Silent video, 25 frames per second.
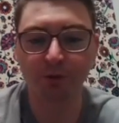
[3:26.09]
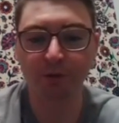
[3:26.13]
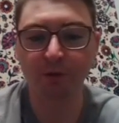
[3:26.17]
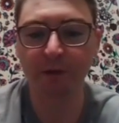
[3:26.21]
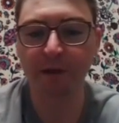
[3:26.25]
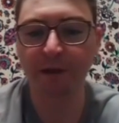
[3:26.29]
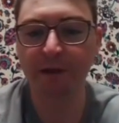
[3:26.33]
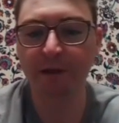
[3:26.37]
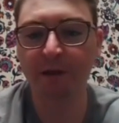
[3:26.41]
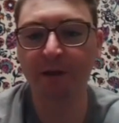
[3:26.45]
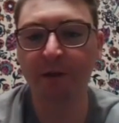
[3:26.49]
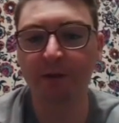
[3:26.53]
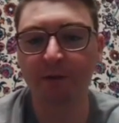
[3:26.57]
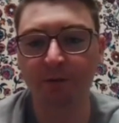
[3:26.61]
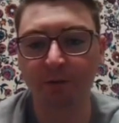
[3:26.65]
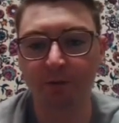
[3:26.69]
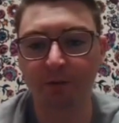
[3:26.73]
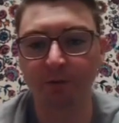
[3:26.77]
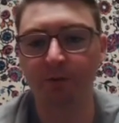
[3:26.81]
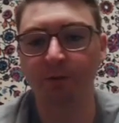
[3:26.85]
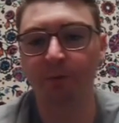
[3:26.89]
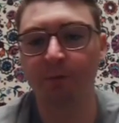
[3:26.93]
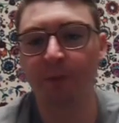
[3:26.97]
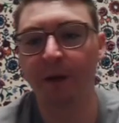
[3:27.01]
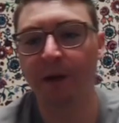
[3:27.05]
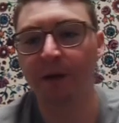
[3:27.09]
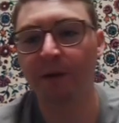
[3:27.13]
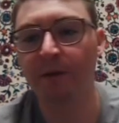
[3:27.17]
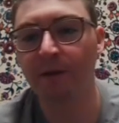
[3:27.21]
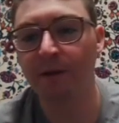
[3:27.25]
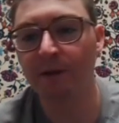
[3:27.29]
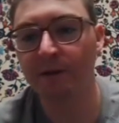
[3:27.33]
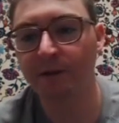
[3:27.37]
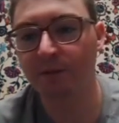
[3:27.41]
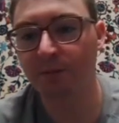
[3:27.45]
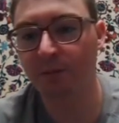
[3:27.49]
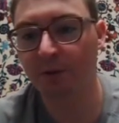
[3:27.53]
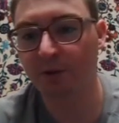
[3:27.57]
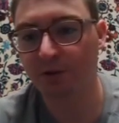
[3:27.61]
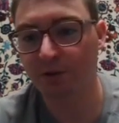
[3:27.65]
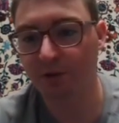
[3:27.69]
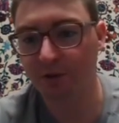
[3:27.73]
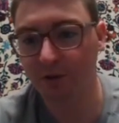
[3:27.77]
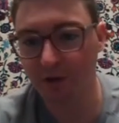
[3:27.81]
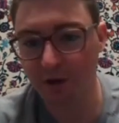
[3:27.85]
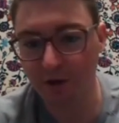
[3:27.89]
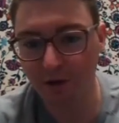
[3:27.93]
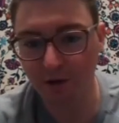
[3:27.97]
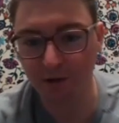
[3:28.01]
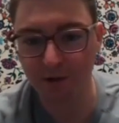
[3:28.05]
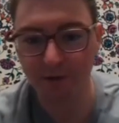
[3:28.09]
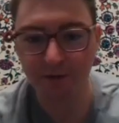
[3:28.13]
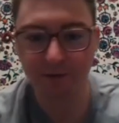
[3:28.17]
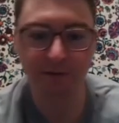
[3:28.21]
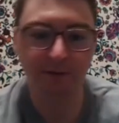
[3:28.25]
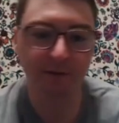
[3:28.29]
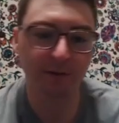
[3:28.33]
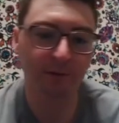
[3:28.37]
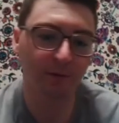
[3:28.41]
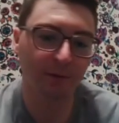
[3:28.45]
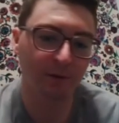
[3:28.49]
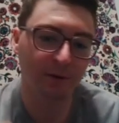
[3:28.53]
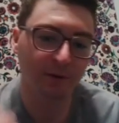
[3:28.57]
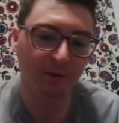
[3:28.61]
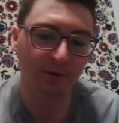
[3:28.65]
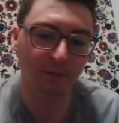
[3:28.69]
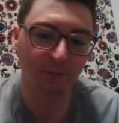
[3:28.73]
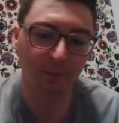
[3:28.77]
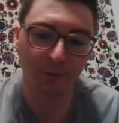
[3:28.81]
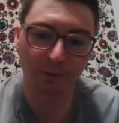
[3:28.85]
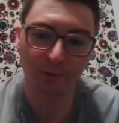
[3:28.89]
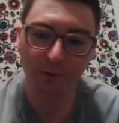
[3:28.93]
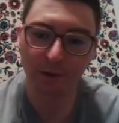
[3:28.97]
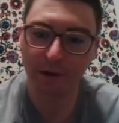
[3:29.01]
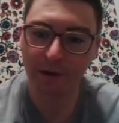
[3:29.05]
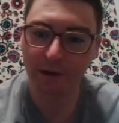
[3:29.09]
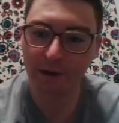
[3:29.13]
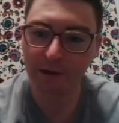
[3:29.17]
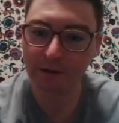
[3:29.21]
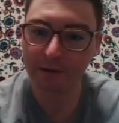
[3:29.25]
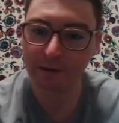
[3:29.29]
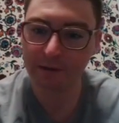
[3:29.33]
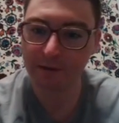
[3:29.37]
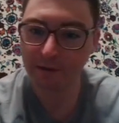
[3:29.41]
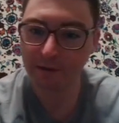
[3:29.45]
lady or an older man that has a bunch of dogs and they want to give them a ride